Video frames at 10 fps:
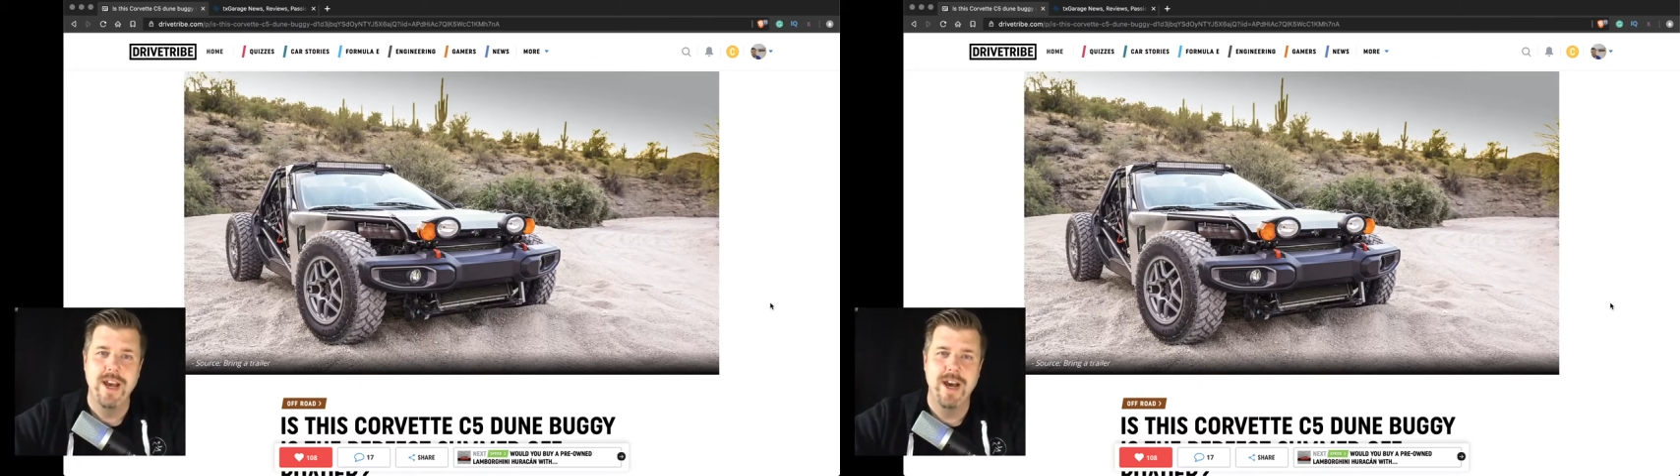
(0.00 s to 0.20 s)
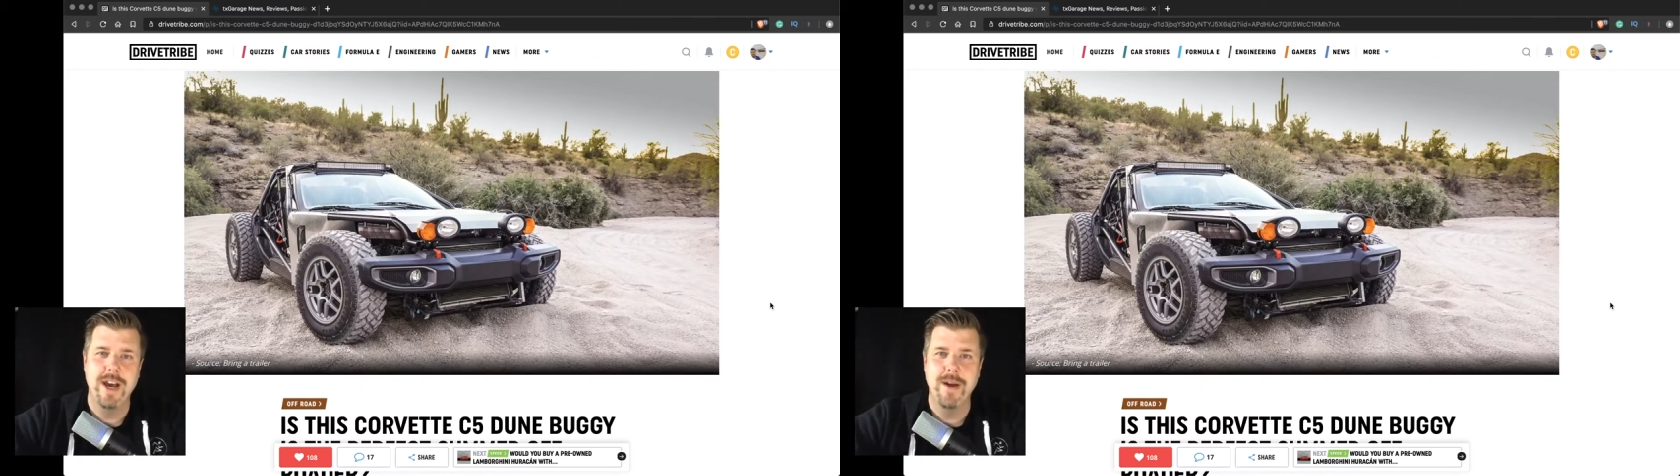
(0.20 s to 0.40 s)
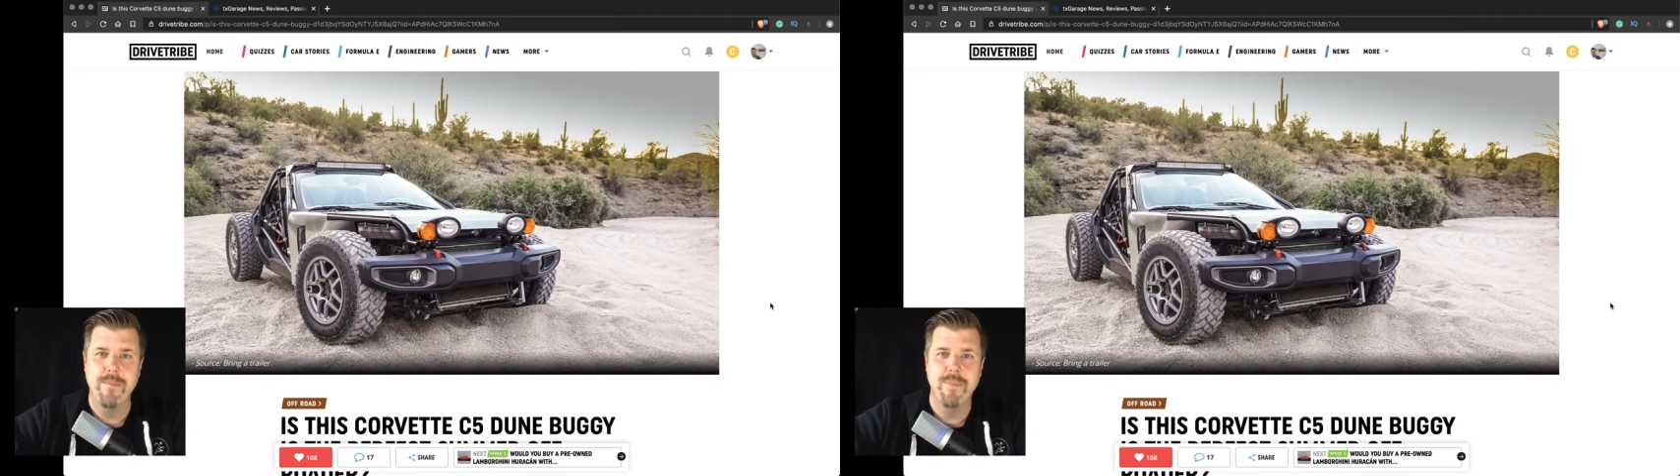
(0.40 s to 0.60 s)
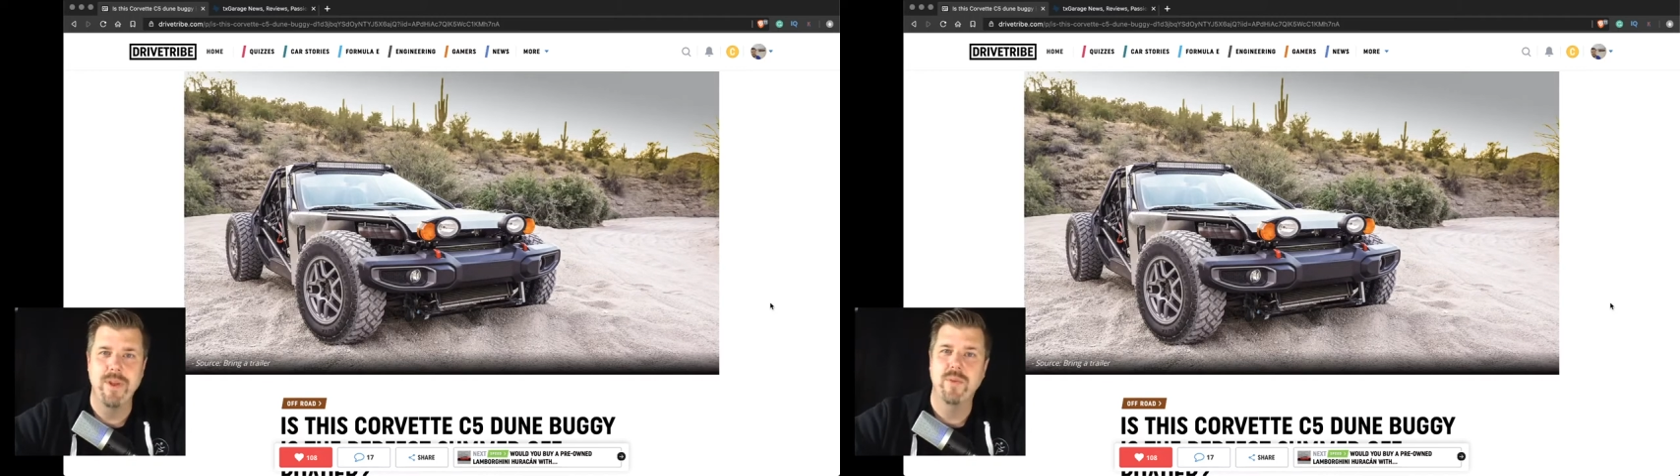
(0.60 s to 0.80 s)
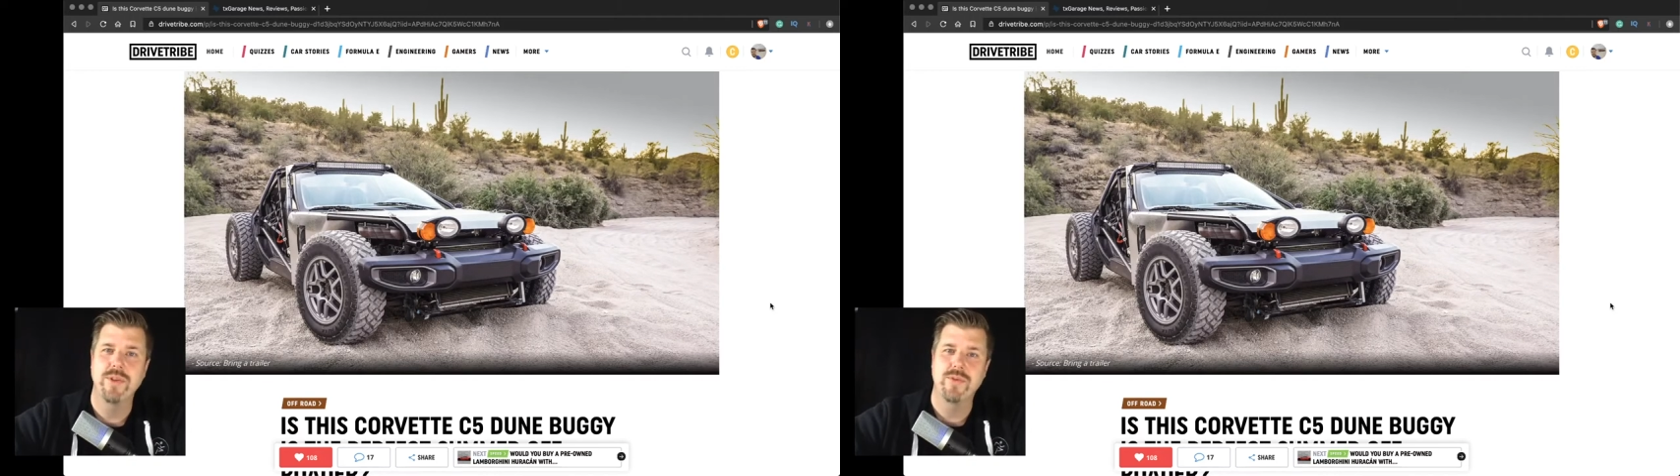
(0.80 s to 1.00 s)

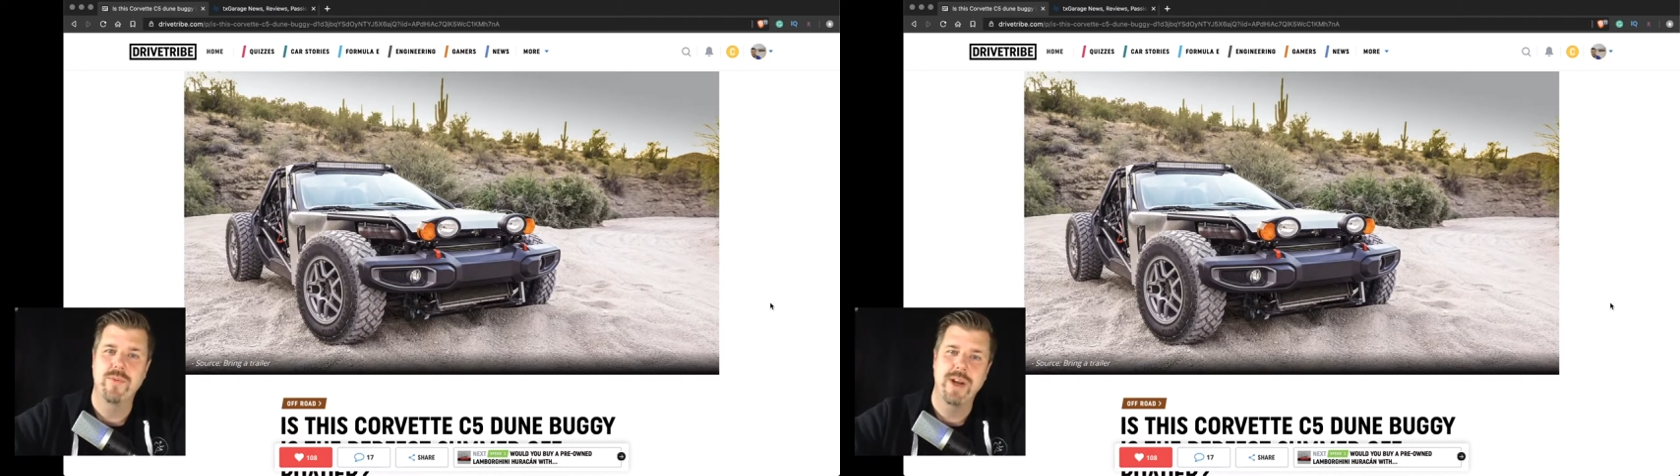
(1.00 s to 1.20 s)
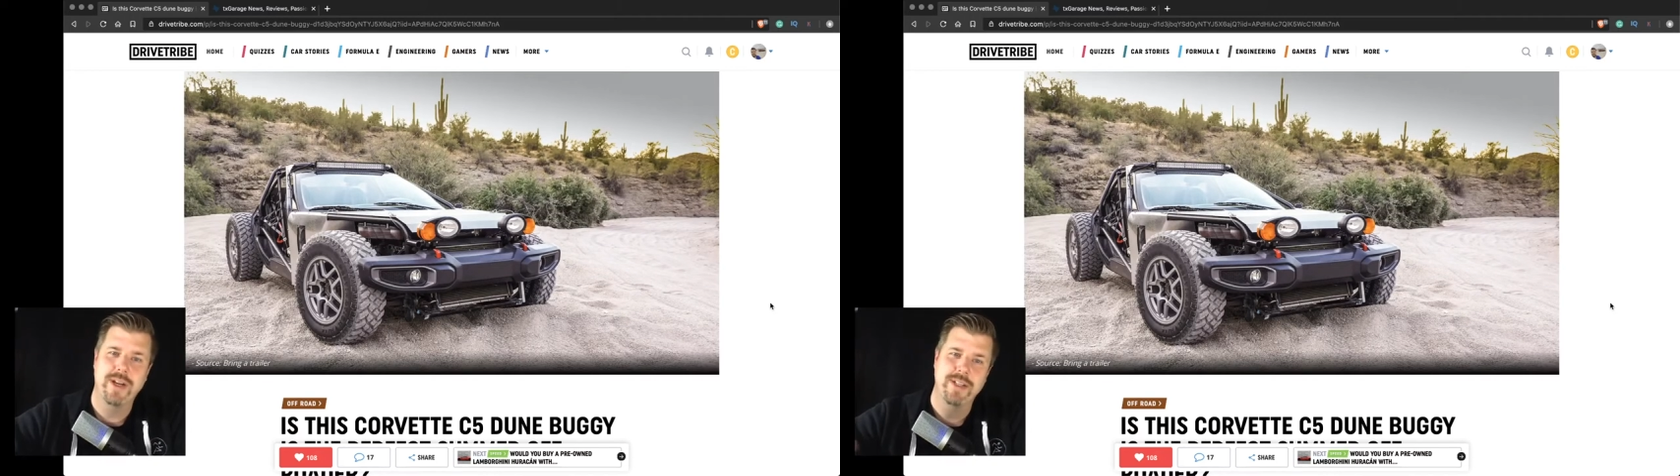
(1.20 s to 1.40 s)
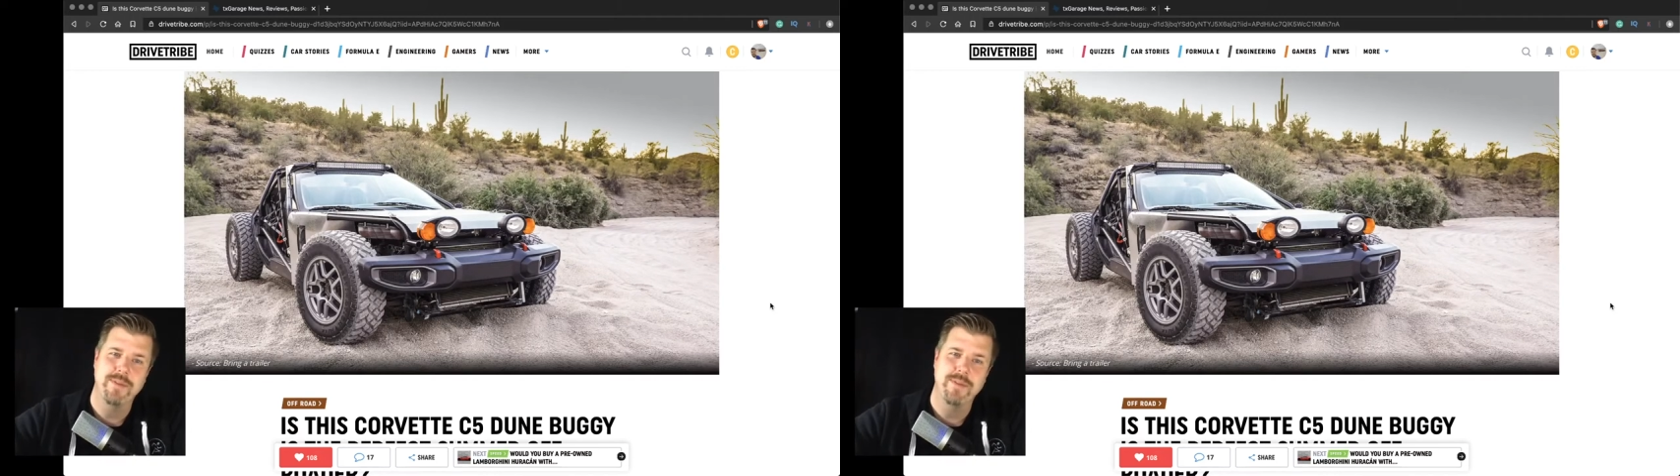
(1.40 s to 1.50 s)
that was wrecked